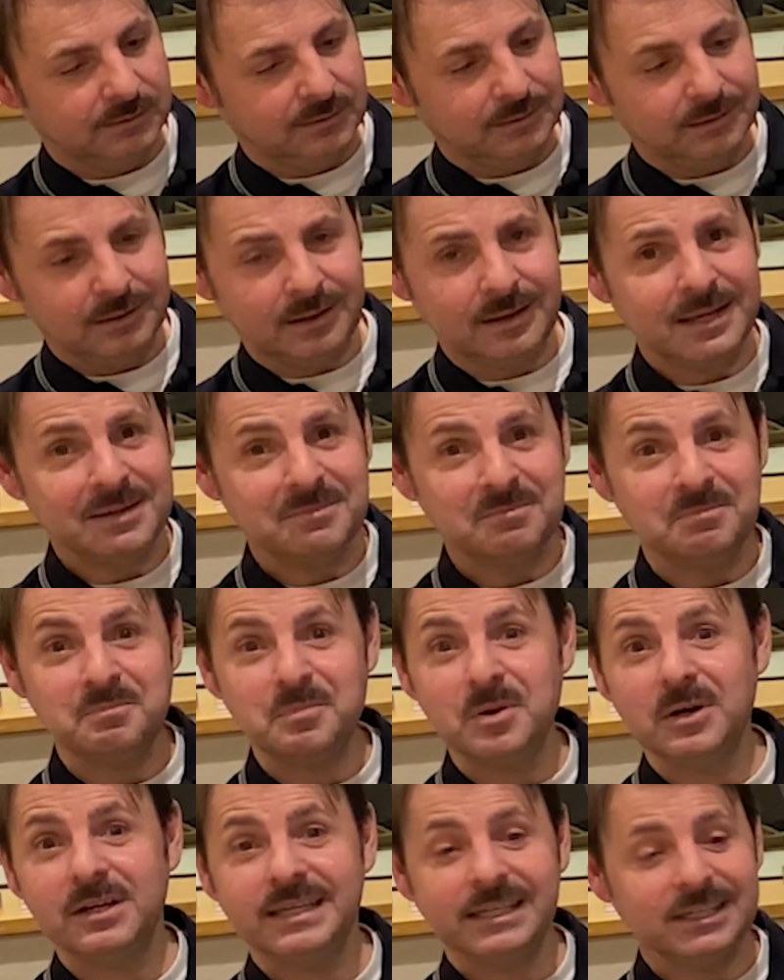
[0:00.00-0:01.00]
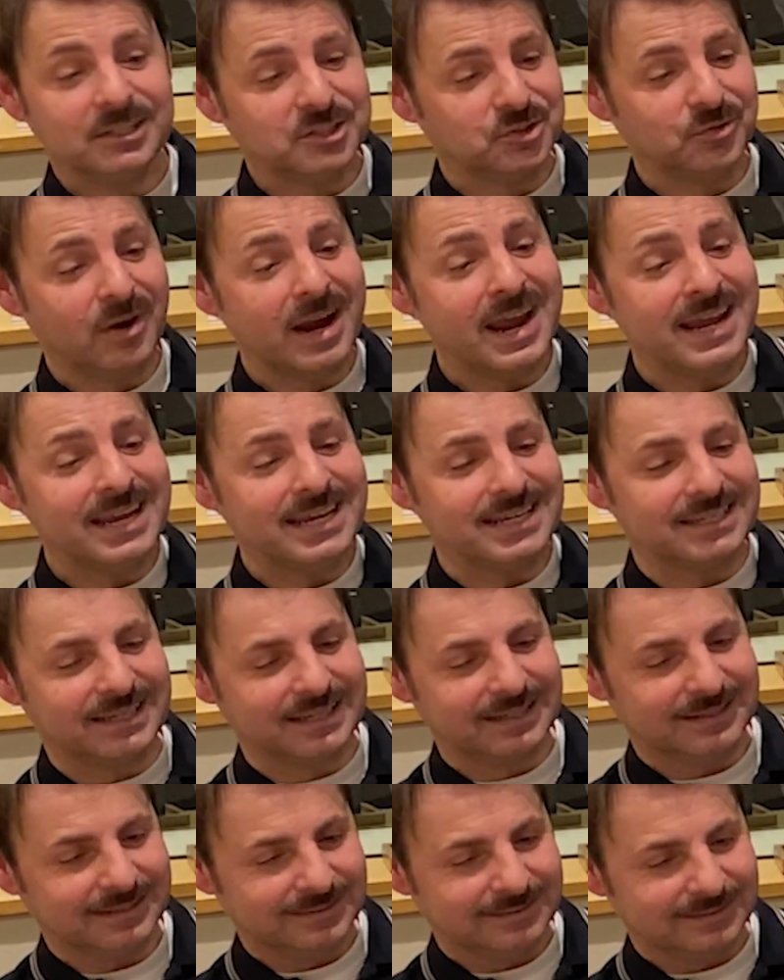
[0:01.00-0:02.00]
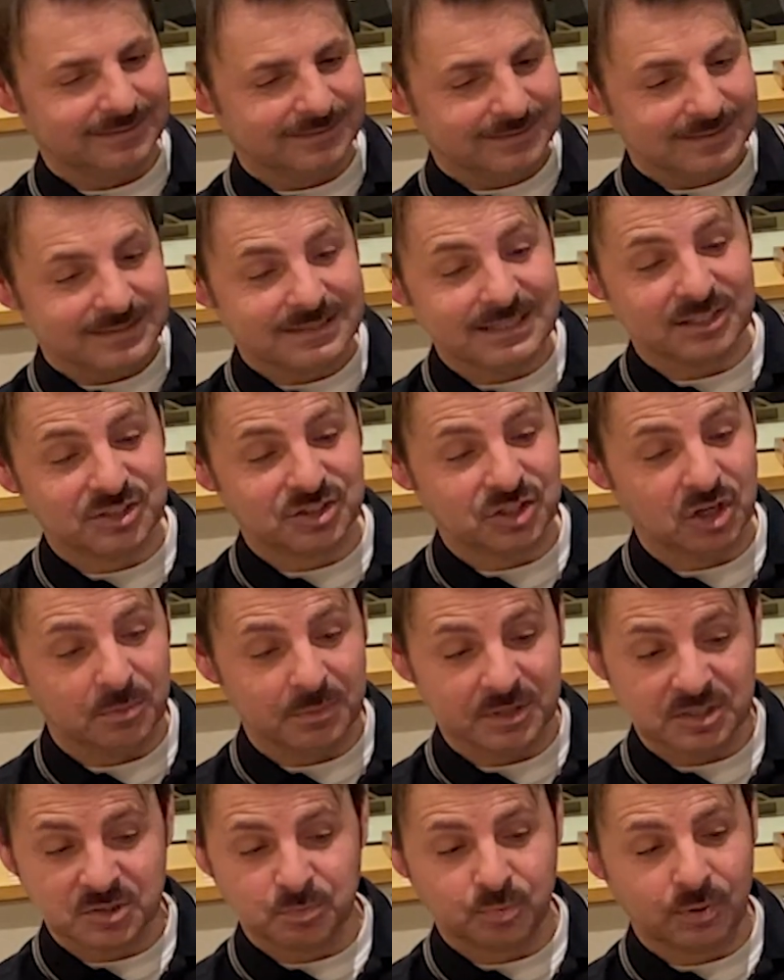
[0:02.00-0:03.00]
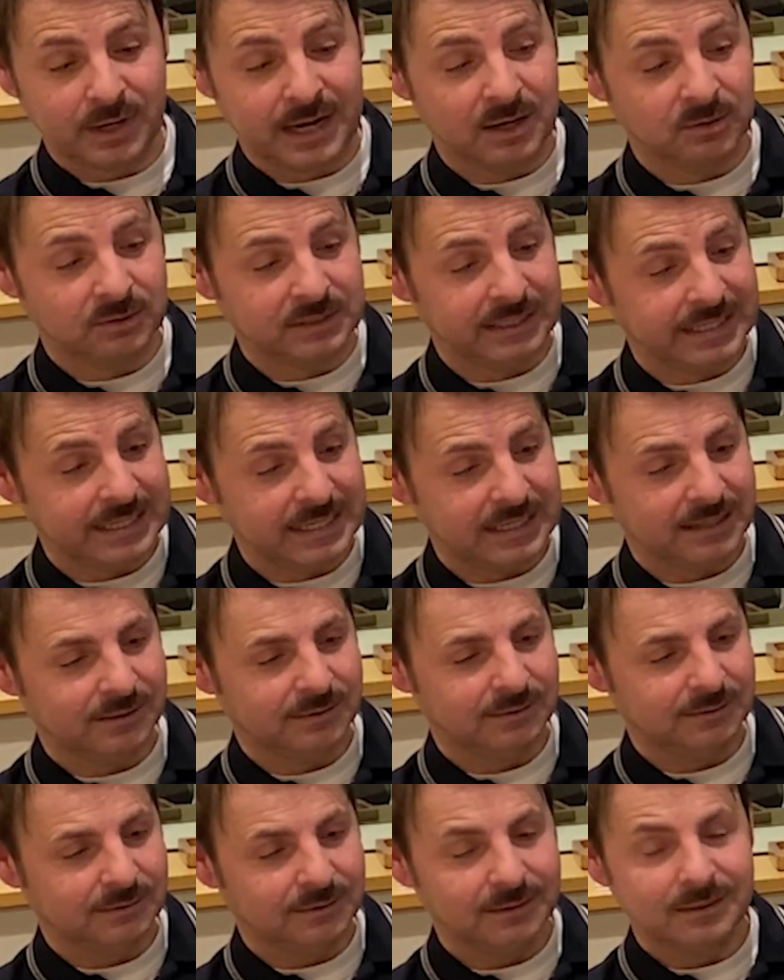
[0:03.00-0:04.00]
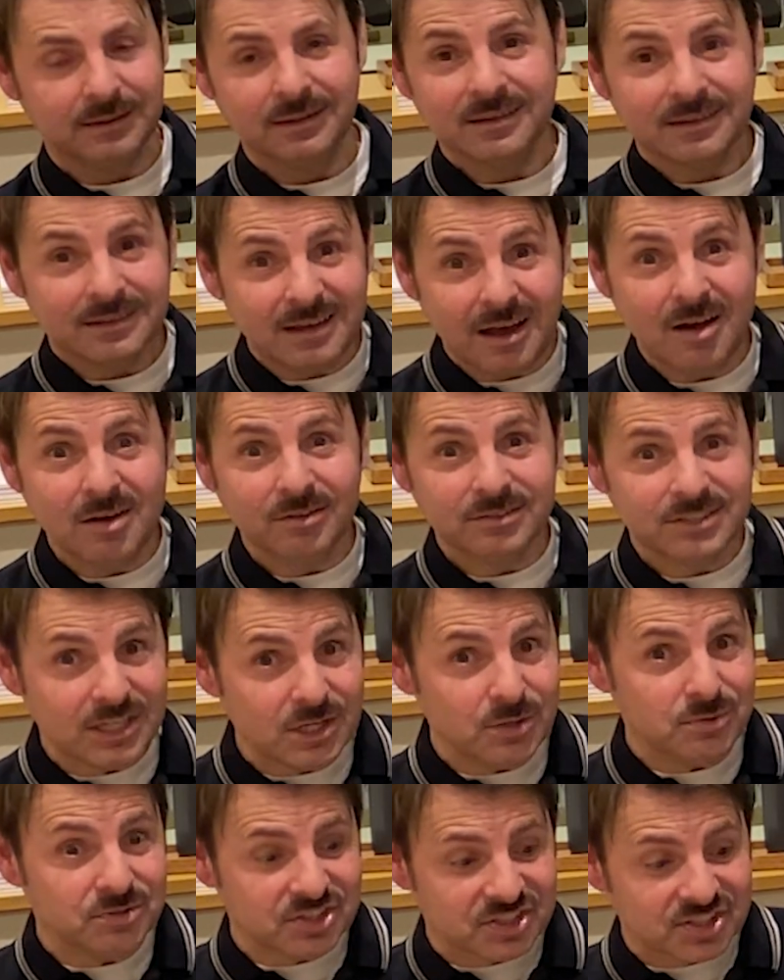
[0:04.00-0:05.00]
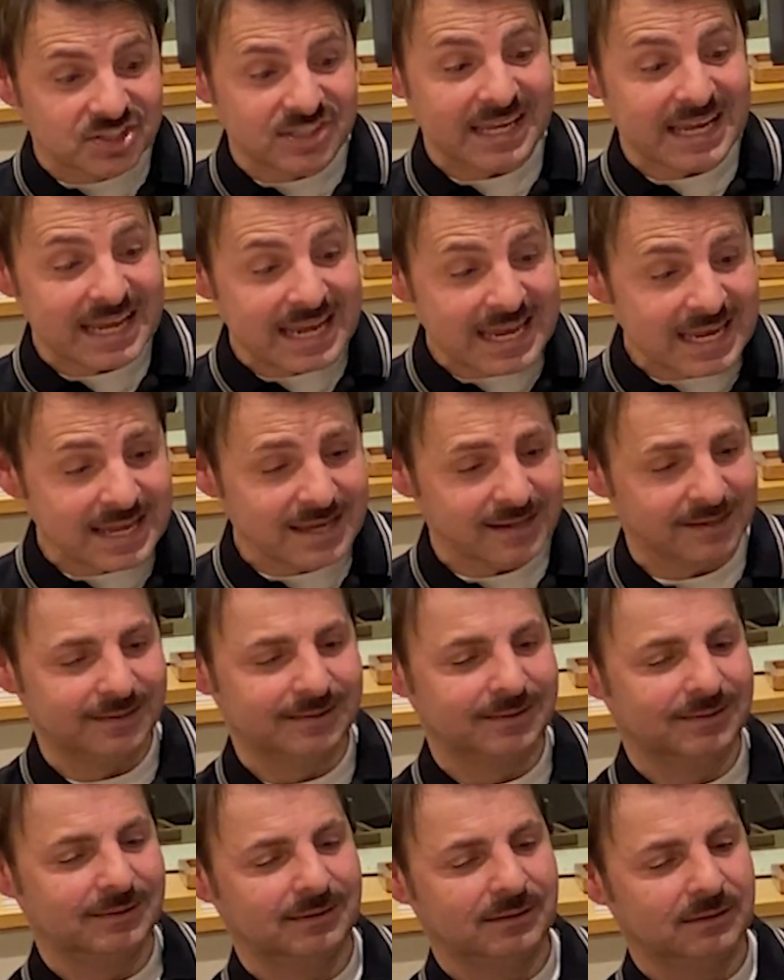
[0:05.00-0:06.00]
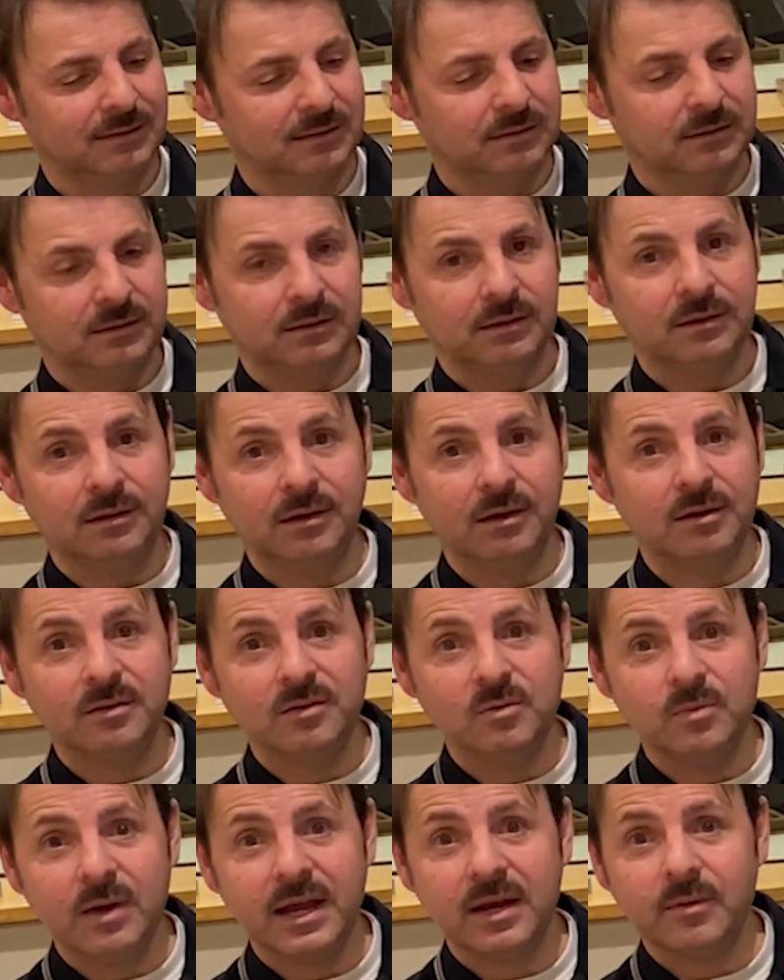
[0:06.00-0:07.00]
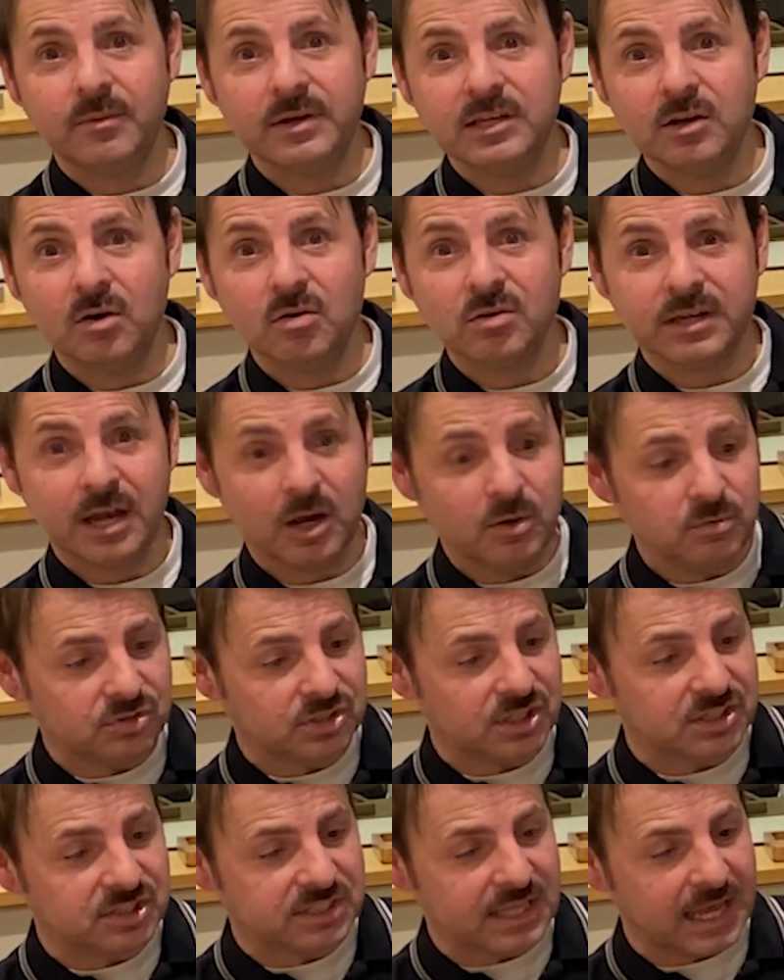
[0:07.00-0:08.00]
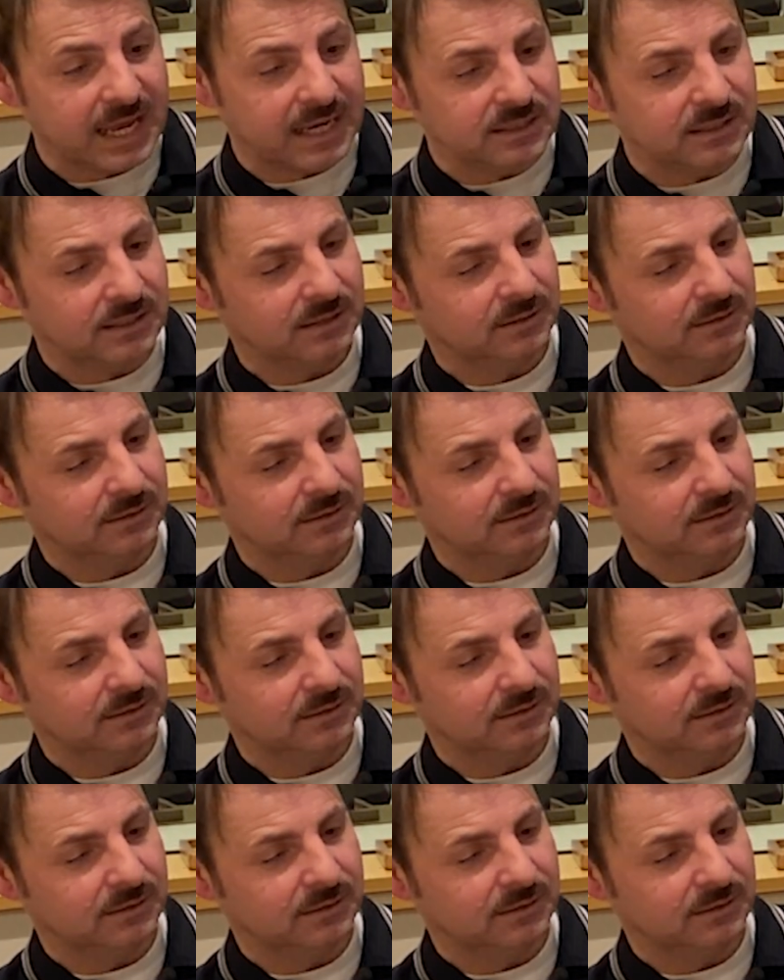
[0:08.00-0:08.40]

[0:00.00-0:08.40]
"I'm pulling a train," said Thomas proudly. "Can't you see?" "Where are your coaches then?"